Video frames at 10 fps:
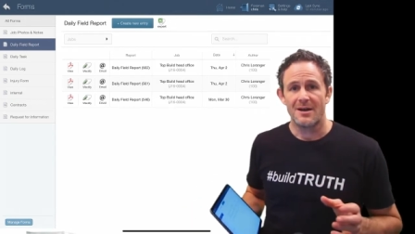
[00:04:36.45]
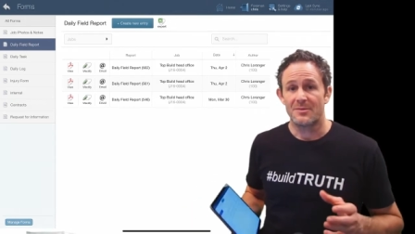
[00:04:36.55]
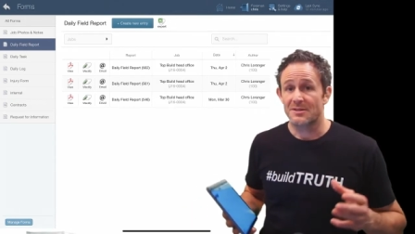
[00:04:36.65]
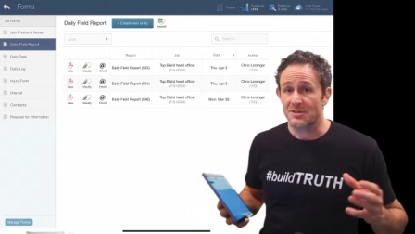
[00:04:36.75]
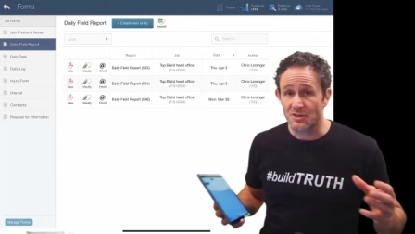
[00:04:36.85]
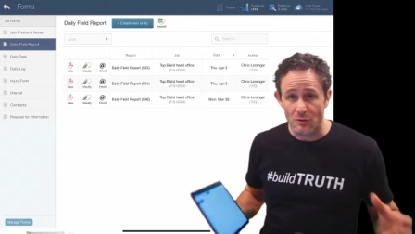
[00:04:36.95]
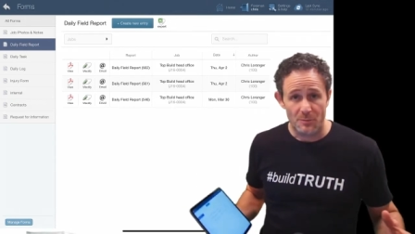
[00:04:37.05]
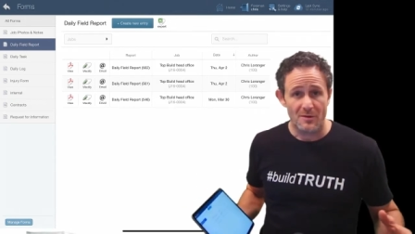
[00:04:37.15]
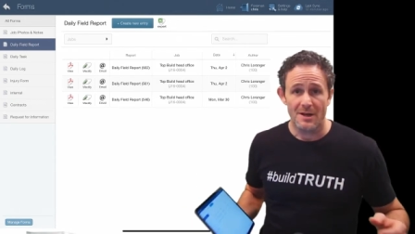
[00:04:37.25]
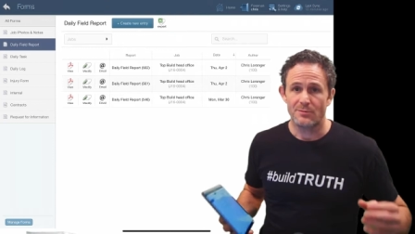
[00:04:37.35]
It's a super
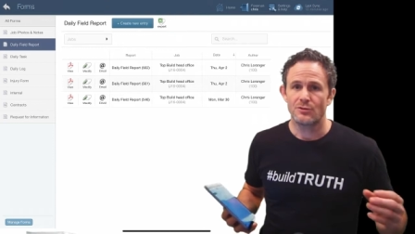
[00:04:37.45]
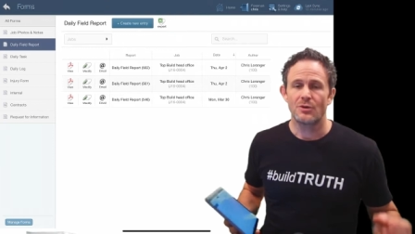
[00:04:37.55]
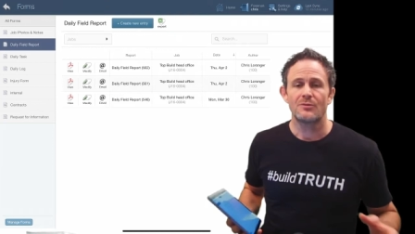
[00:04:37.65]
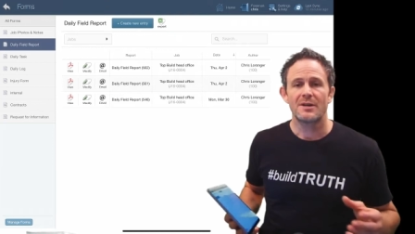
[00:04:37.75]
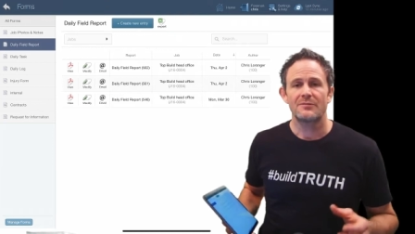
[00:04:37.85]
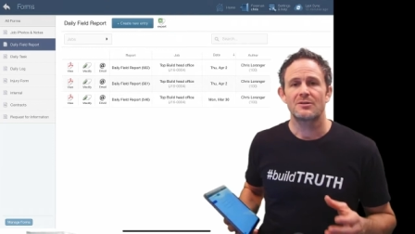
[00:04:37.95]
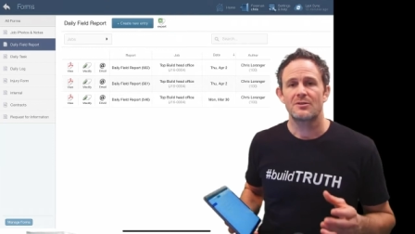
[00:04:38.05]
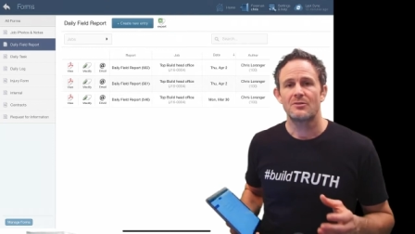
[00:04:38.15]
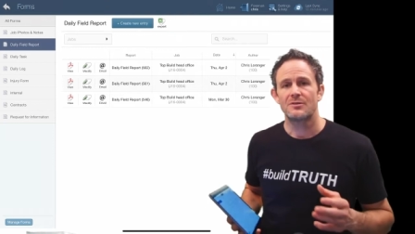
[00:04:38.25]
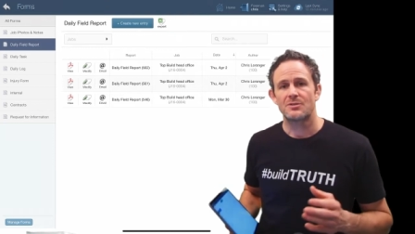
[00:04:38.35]
app. You don't have to
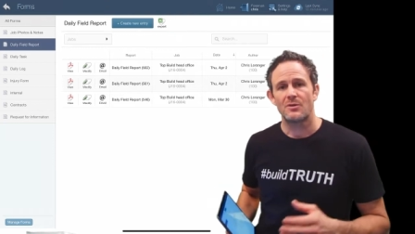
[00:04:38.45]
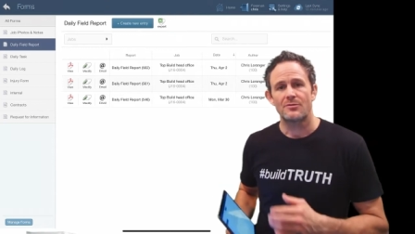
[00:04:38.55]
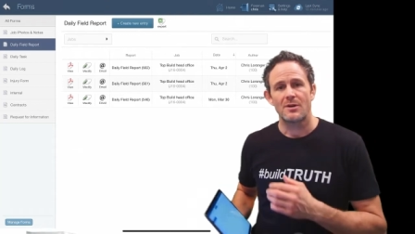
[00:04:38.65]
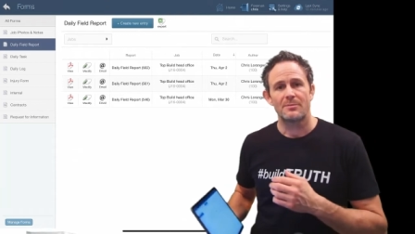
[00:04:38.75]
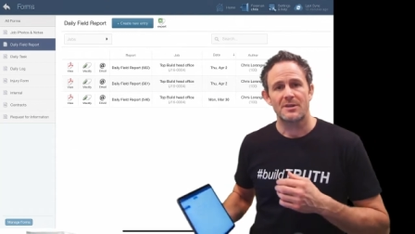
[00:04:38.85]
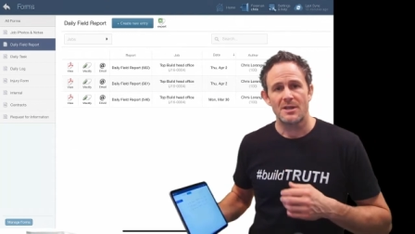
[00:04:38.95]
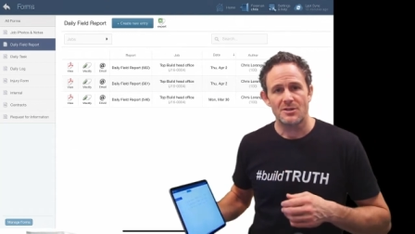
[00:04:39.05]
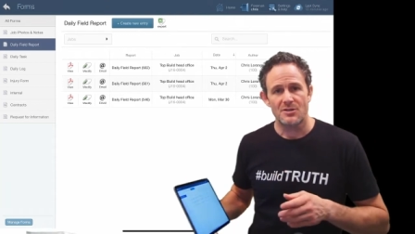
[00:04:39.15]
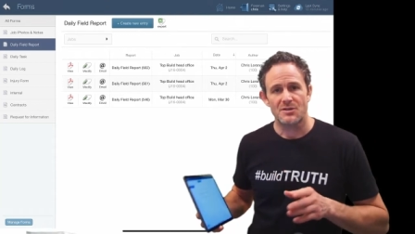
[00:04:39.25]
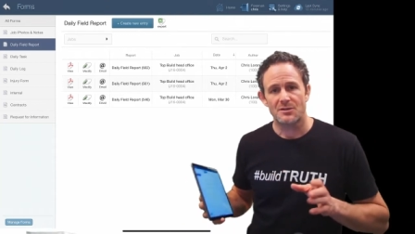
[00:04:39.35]
go into other
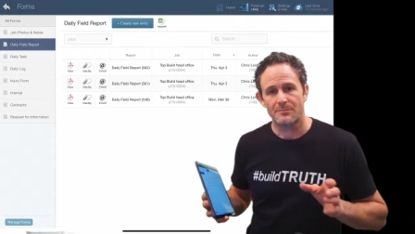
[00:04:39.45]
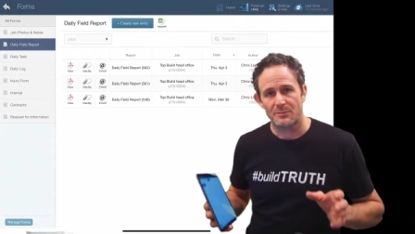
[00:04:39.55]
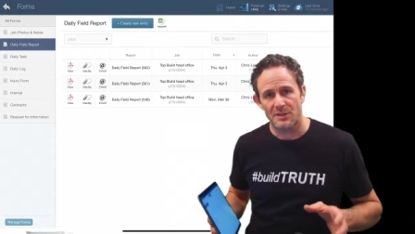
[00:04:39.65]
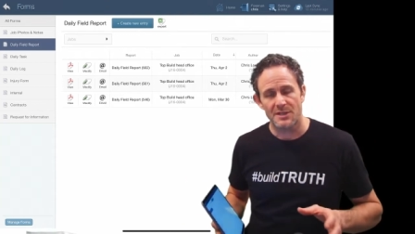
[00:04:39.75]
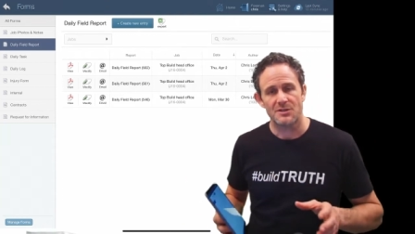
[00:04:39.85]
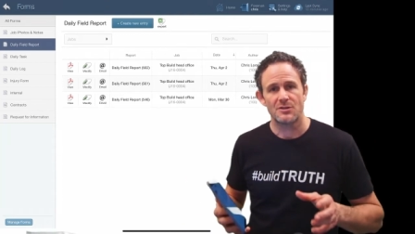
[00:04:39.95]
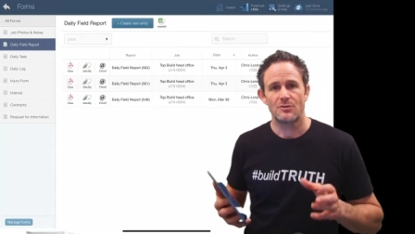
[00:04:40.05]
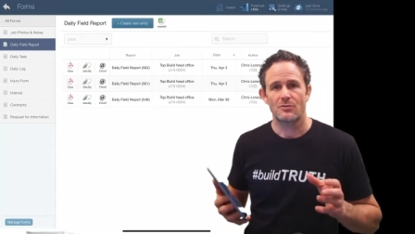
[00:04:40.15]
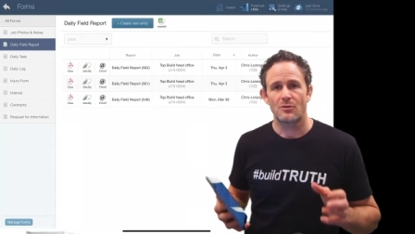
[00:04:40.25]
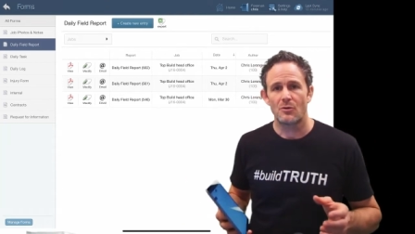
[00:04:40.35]
applications to complete your
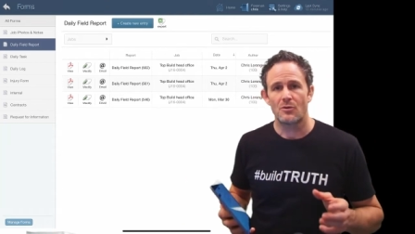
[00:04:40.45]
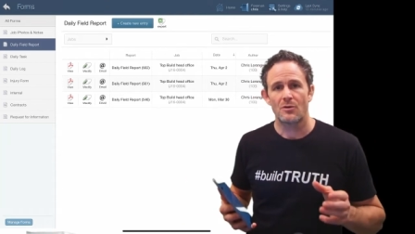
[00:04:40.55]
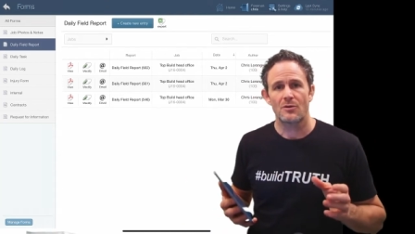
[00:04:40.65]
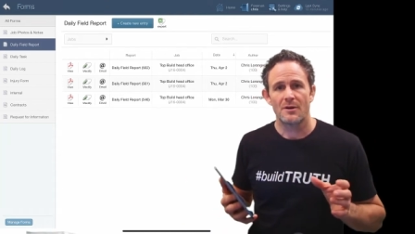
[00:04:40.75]
core